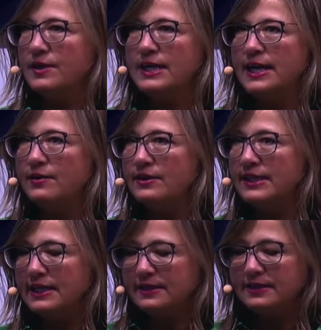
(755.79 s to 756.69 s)
out at the end of
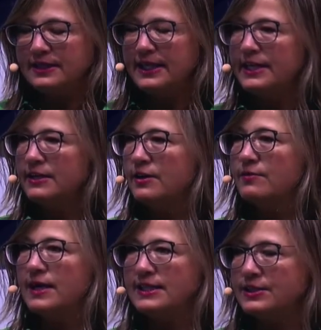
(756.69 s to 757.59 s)
the year.
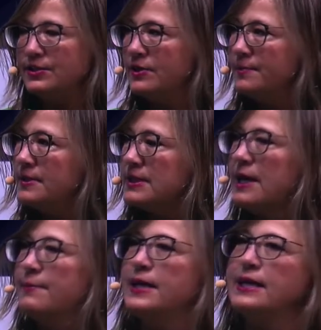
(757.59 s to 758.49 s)
Horizon Europe is coming.